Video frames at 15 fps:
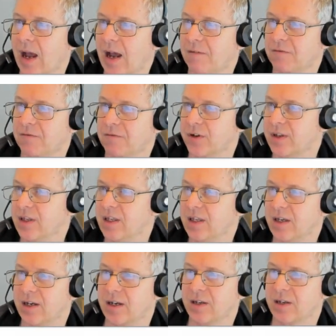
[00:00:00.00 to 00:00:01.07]
after
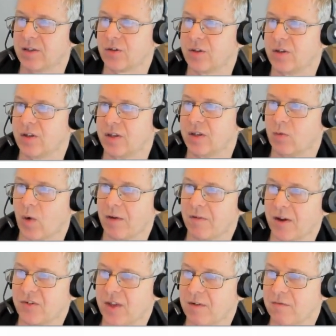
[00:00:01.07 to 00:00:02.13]
the
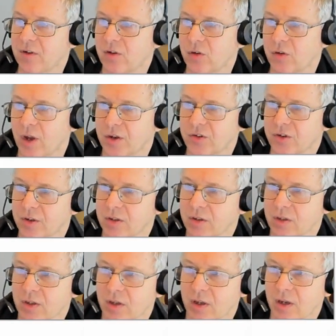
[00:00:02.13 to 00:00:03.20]
Wi-Fi 7 introduction,
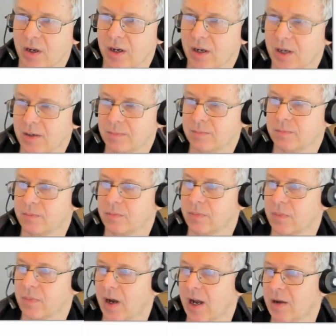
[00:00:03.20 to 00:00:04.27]

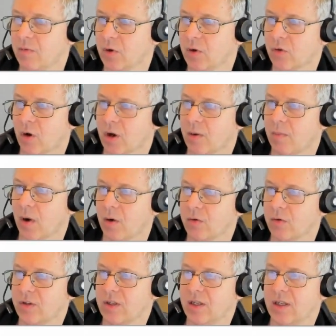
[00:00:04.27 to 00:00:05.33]
I will talk about
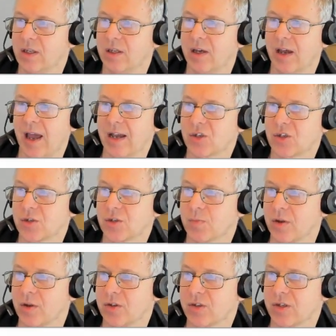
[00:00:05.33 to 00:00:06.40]
the access
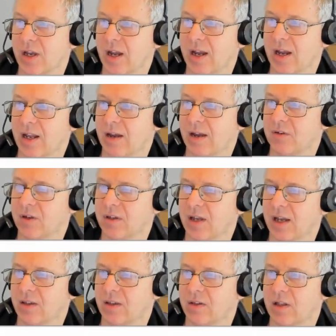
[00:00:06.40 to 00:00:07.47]
points, and after
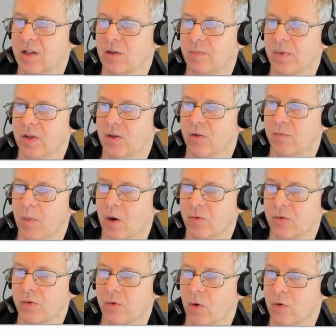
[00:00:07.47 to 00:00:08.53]
that, a little bit about
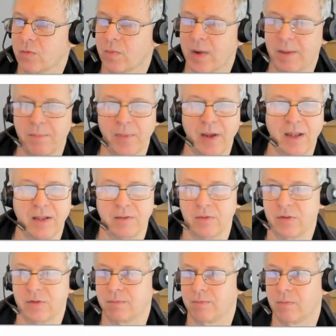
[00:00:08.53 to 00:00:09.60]
the roadmap. And
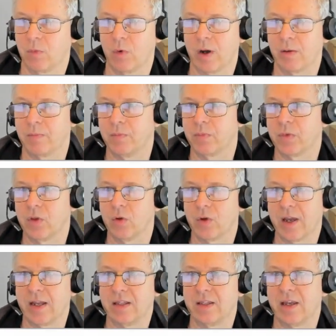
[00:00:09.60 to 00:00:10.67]
well, you
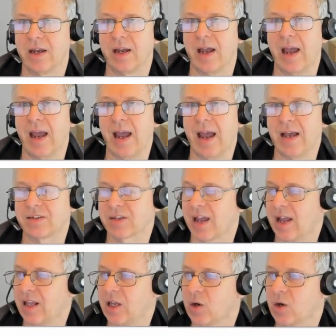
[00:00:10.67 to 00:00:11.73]
can ask
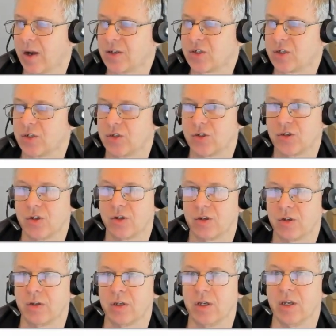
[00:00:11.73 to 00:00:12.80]
any questions
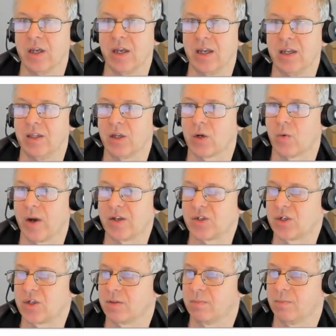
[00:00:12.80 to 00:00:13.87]
in the
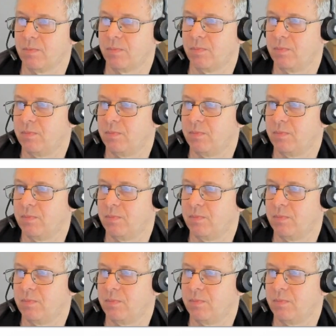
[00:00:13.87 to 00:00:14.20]
question